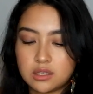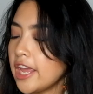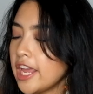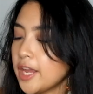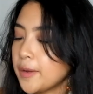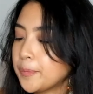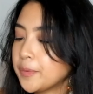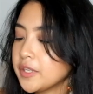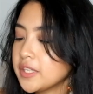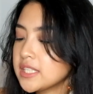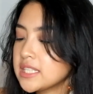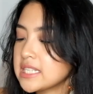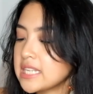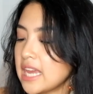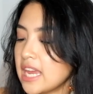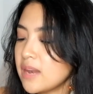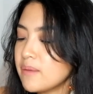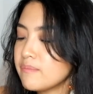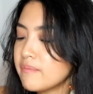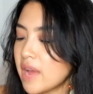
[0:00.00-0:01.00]

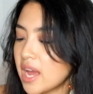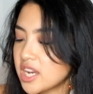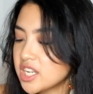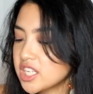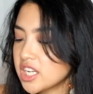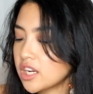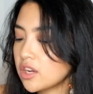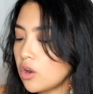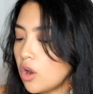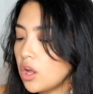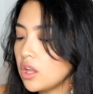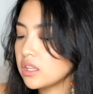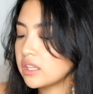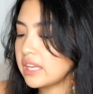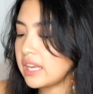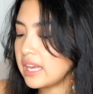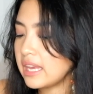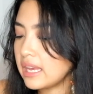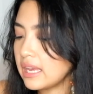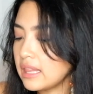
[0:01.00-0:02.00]
Aprilskin Magic All
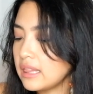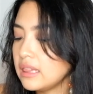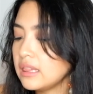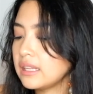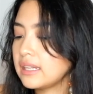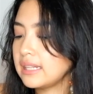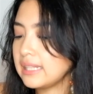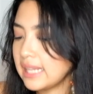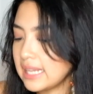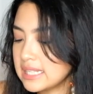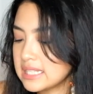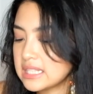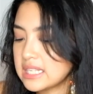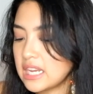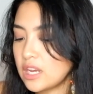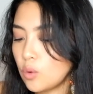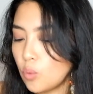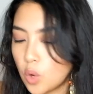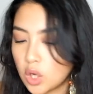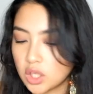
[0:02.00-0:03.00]
Kale Cleansing